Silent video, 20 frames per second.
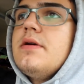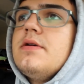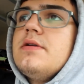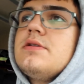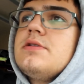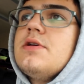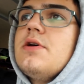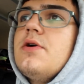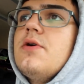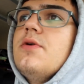
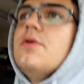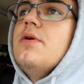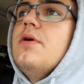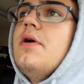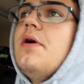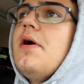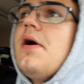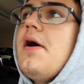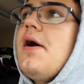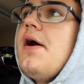So
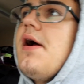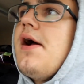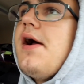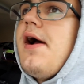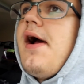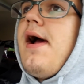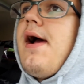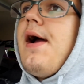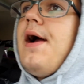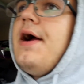
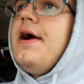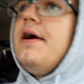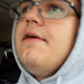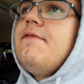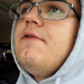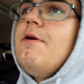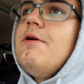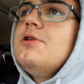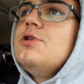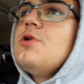
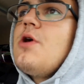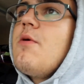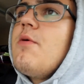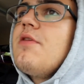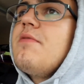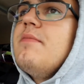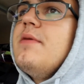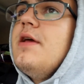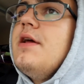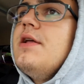if you'd join
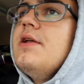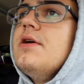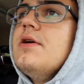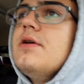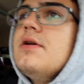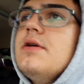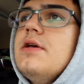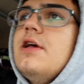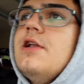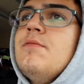with me in
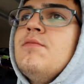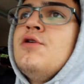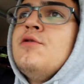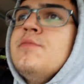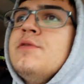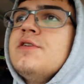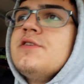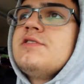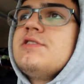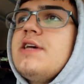a
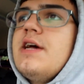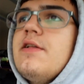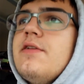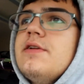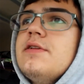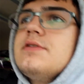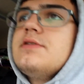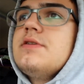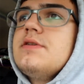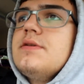moment of
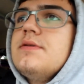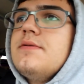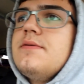silence.